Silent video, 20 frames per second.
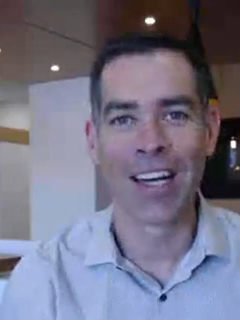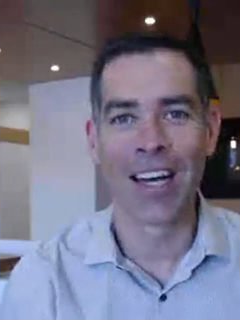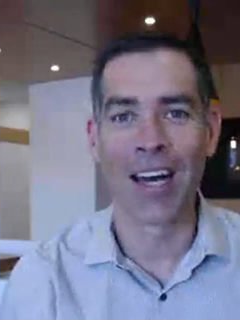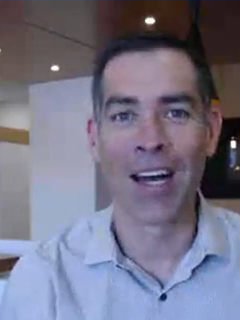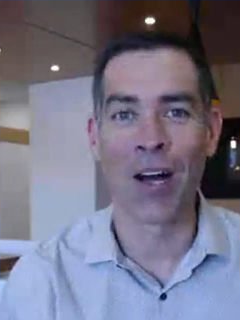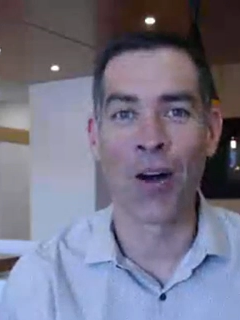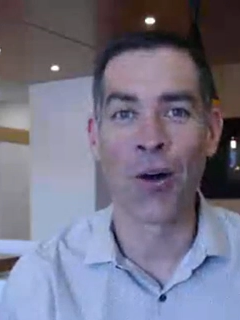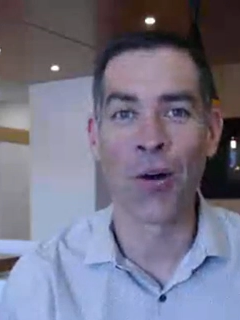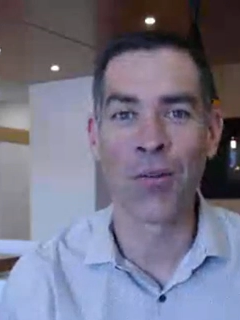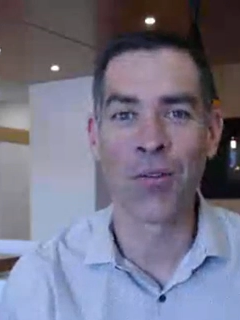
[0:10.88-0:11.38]

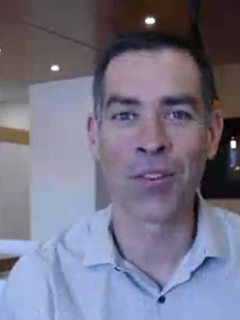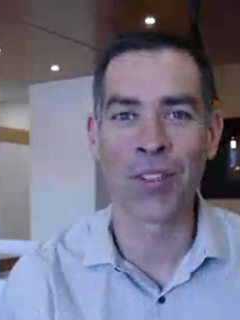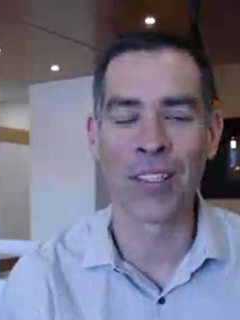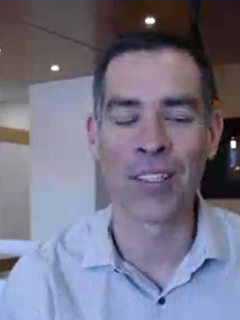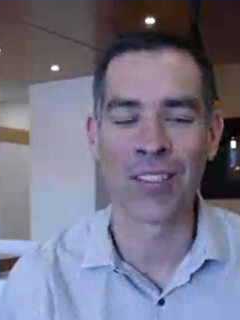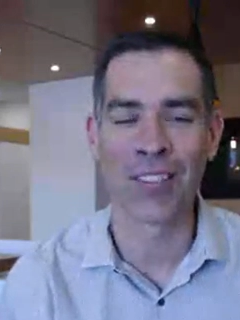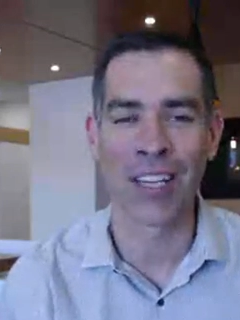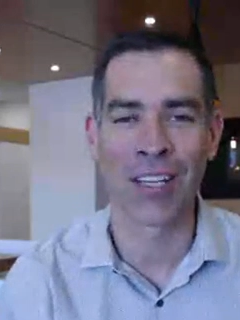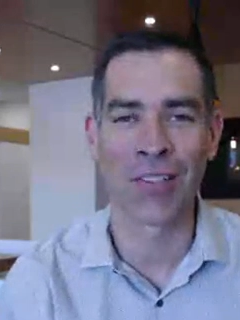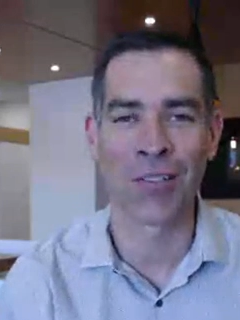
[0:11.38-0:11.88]
Hopefully
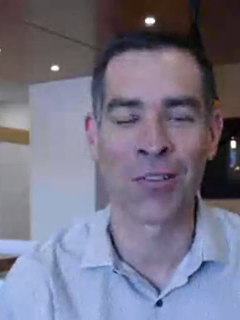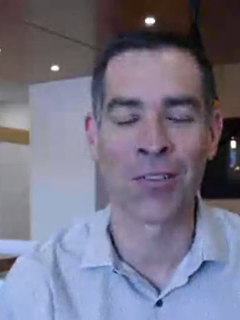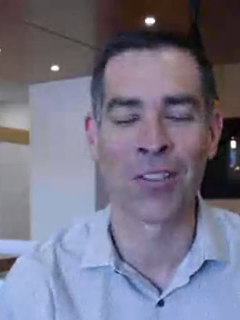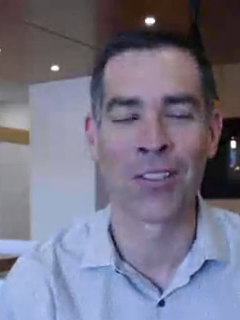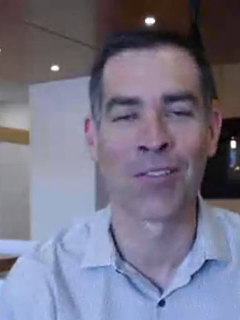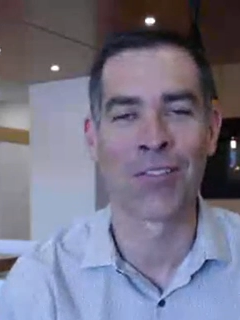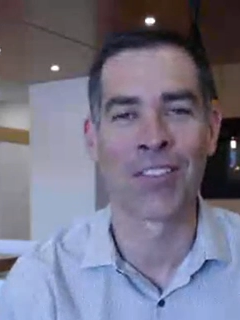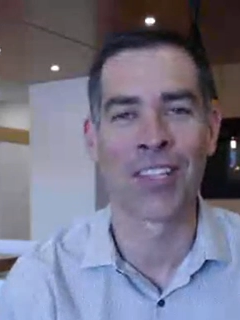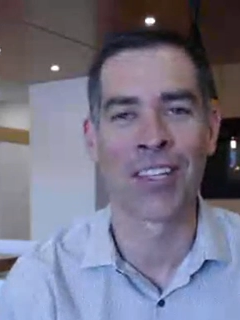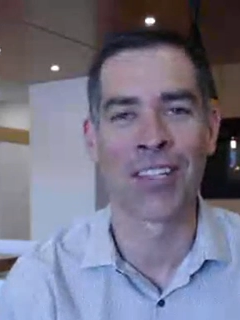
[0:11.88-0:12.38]
schedules
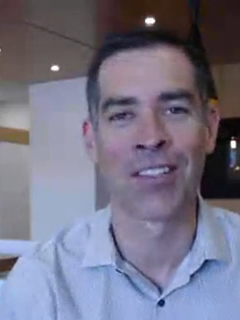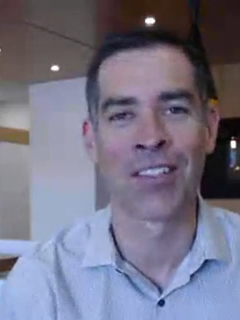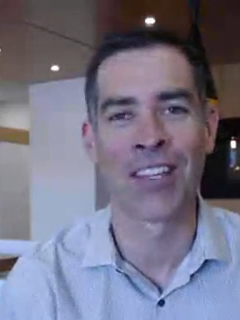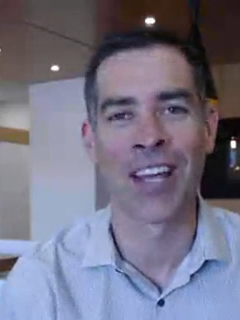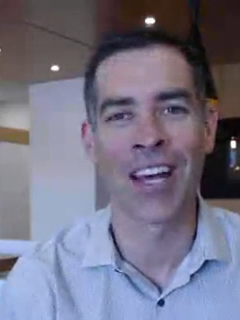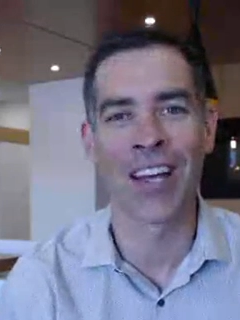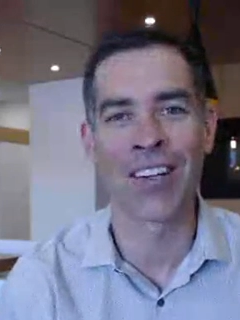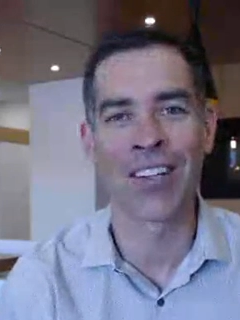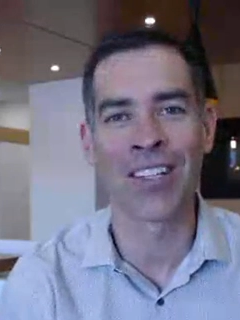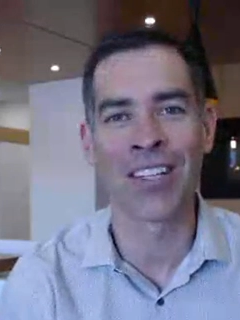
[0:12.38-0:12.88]
have settled
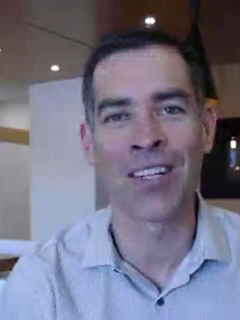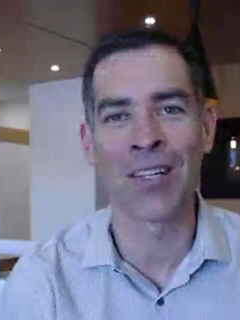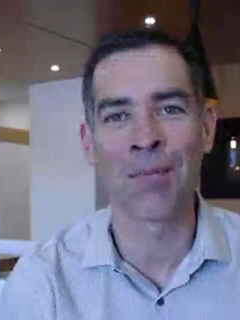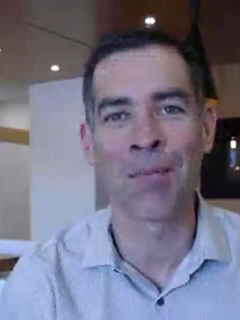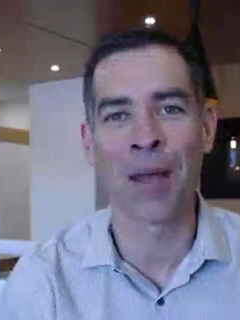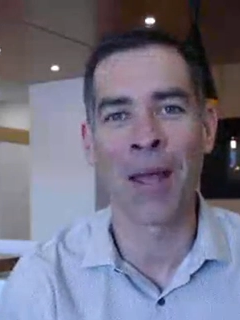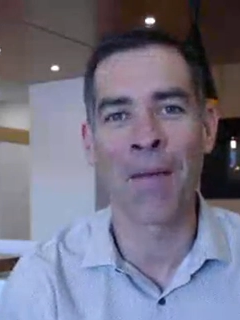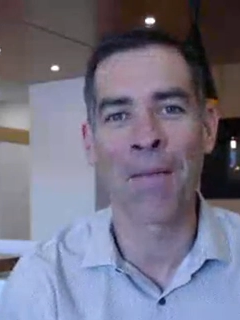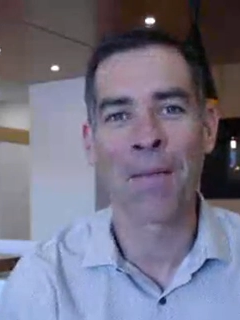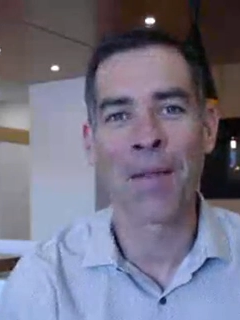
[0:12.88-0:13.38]
down a
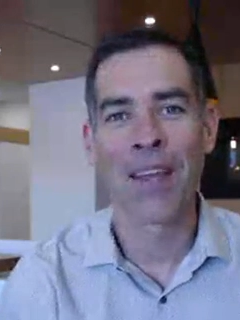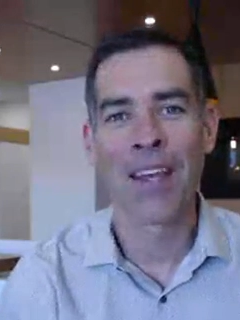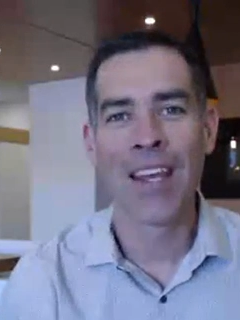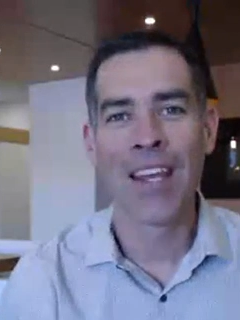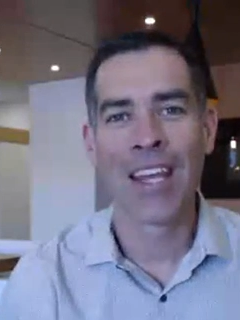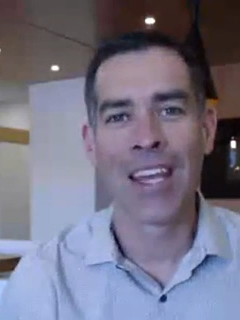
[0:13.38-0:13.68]
little bit,